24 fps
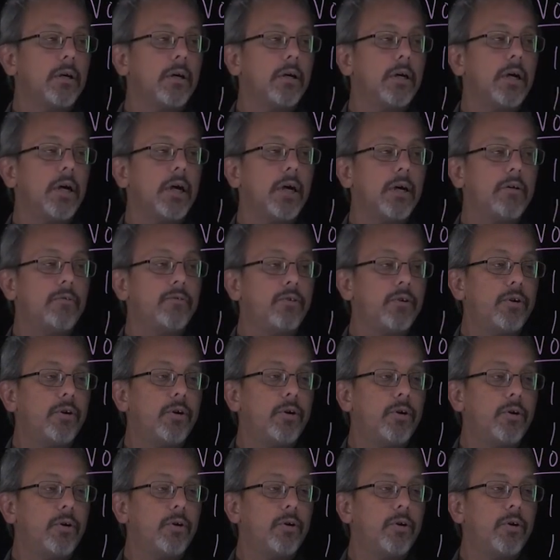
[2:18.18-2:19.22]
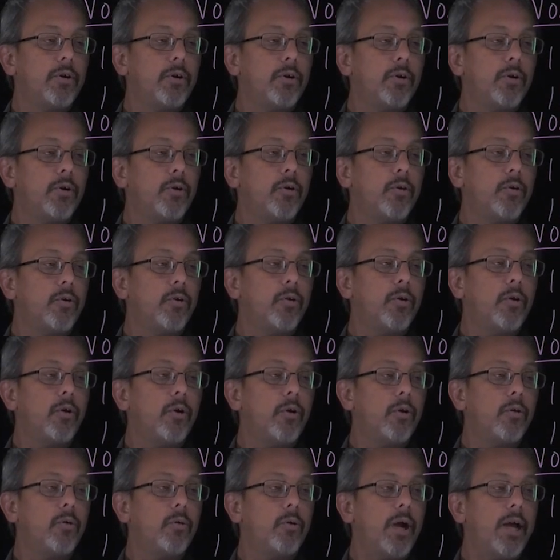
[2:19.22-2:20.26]
of
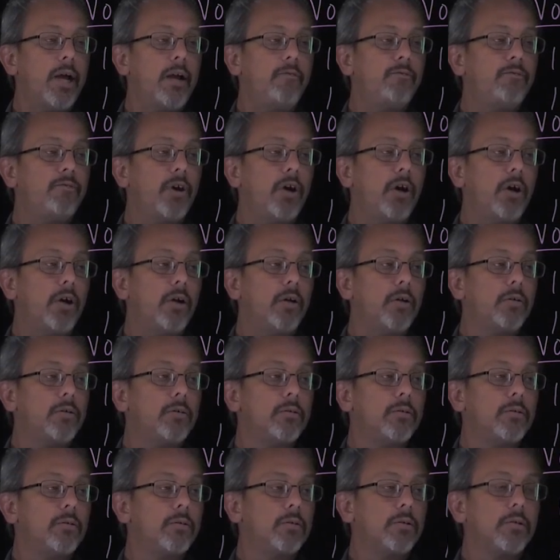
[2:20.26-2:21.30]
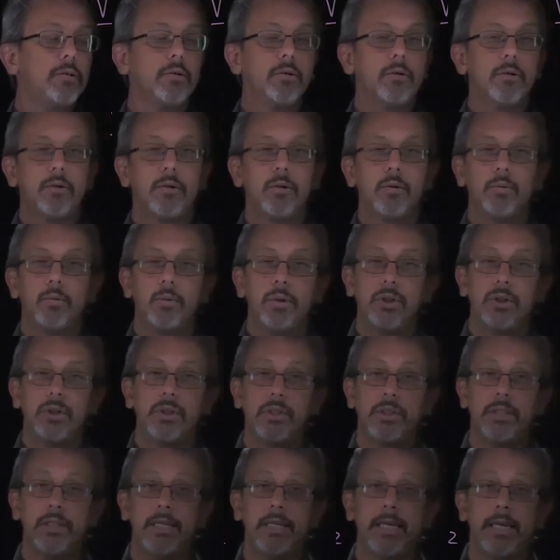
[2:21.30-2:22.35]
rainfall, which
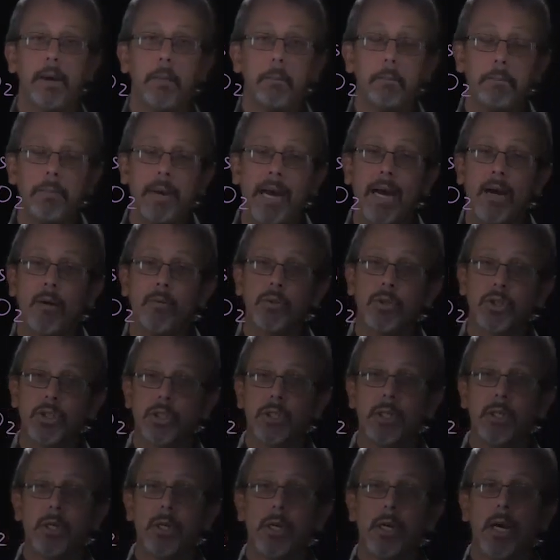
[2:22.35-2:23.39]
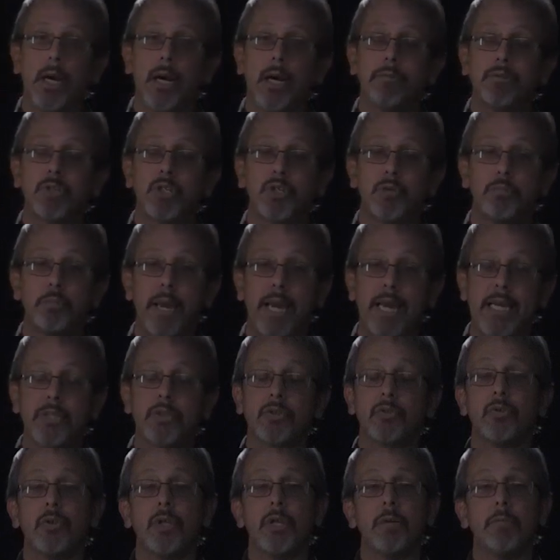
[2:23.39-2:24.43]
is the amount of
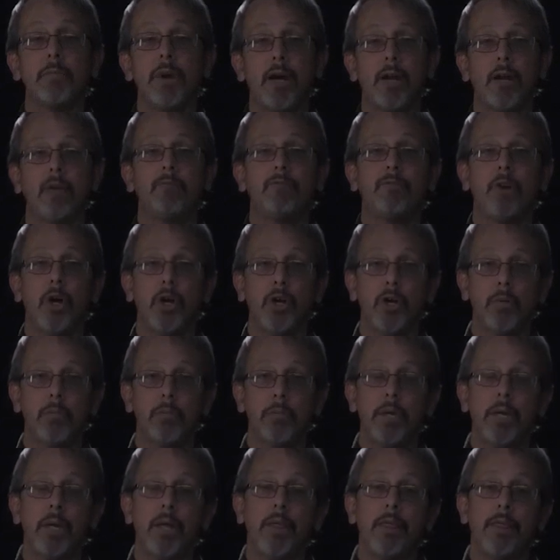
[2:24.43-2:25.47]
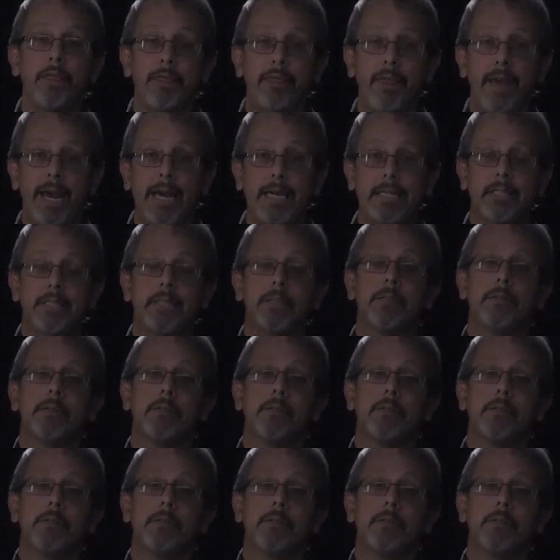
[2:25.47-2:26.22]
space or the amount of volume that